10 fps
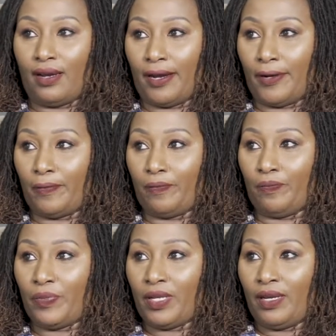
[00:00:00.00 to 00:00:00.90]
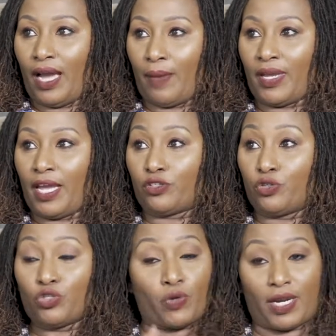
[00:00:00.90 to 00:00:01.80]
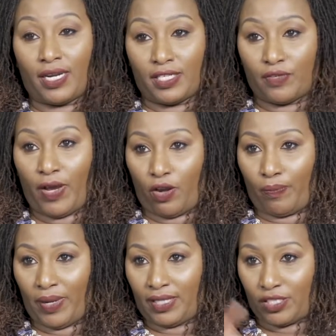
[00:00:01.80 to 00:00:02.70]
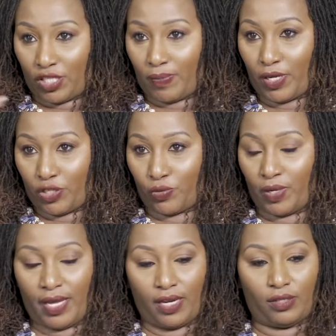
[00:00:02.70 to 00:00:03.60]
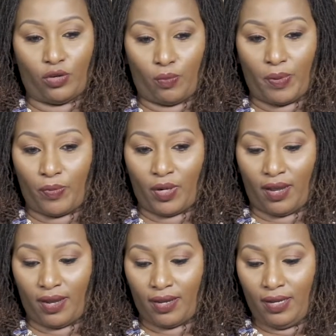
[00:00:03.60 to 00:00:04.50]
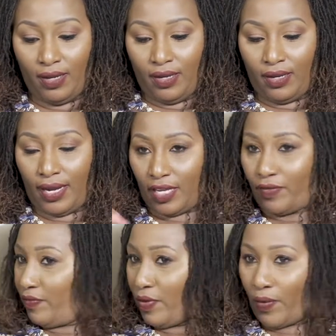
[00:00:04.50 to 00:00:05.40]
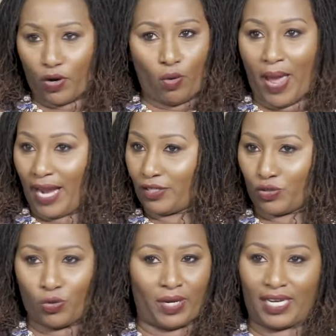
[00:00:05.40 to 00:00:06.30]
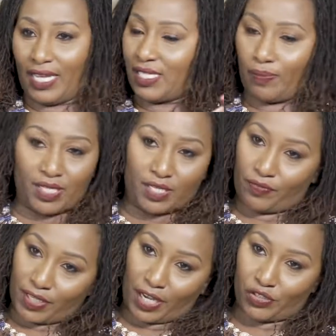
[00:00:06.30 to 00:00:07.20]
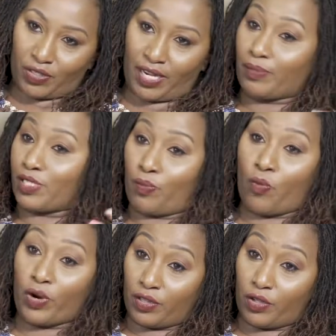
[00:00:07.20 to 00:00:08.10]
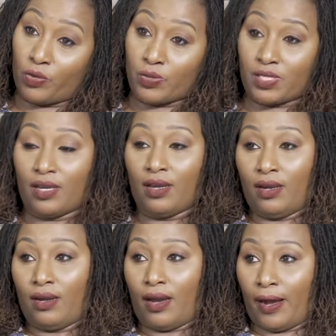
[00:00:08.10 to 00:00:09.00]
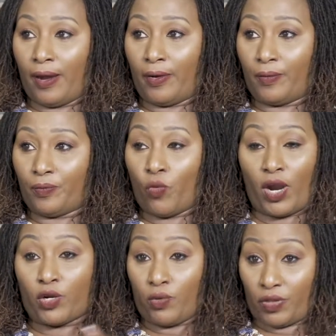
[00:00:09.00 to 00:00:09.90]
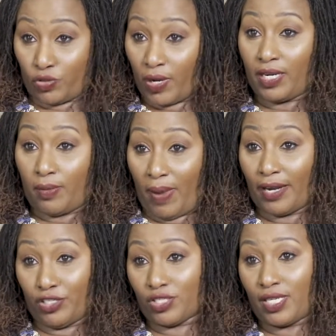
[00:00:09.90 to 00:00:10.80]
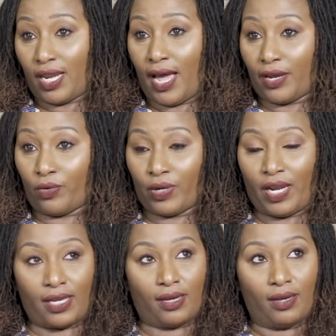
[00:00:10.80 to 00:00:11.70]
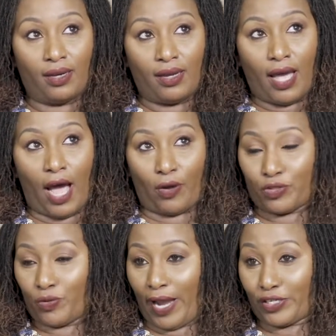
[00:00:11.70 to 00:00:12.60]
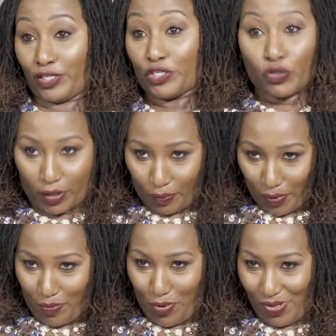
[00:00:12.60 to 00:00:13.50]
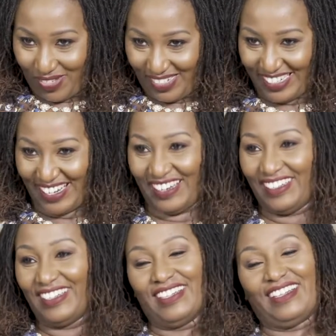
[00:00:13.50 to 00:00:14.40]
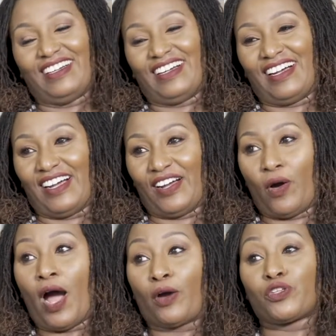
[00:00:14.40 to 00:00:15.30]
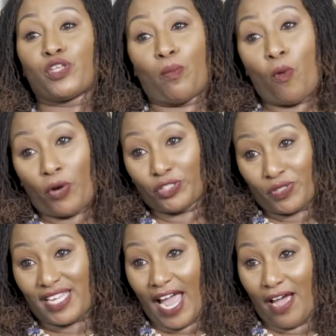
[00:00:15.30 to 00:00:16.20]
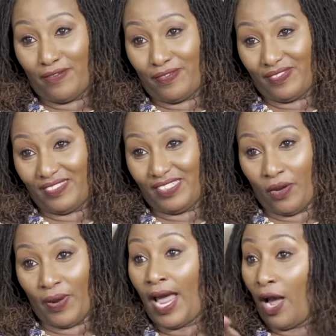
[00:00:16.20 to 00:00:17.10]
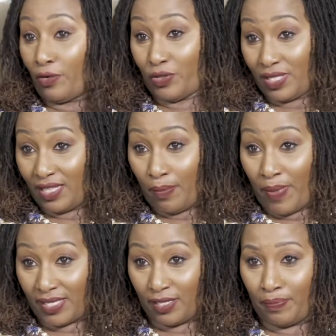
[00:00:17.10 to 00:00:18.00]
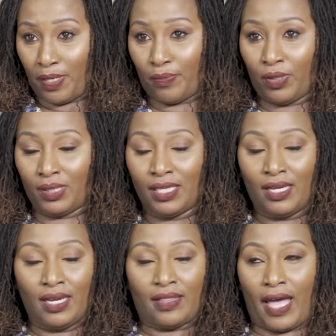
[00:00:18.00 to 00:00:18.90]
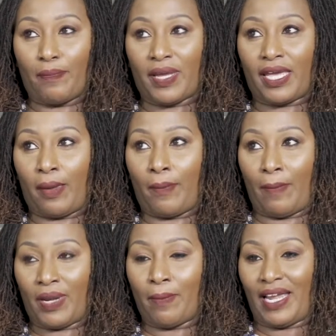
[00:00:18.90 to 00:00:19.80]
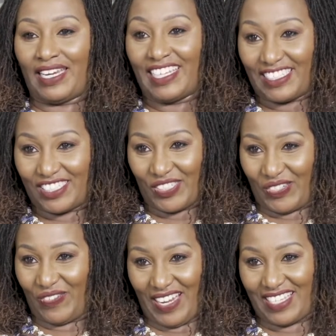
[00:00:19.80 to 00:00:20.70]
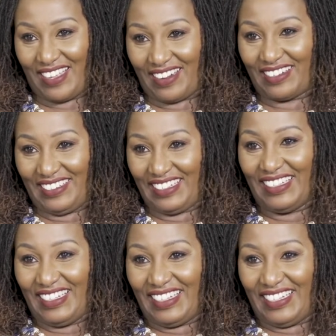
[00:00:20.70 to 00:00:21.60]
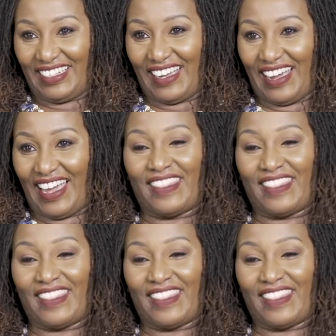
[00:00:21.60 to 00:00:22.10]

Um, I began to do training and development, just making sure that you know people are like if, they want to go back to school and get some certification, that I'm supporting those. Mm. Um, working with training managers a lot on like how to actually treat people, you mm. know, uh, or how to support your staff you know, and how to see the best in people. Mm. That became probably my niche when I started. Yeah. Yeah.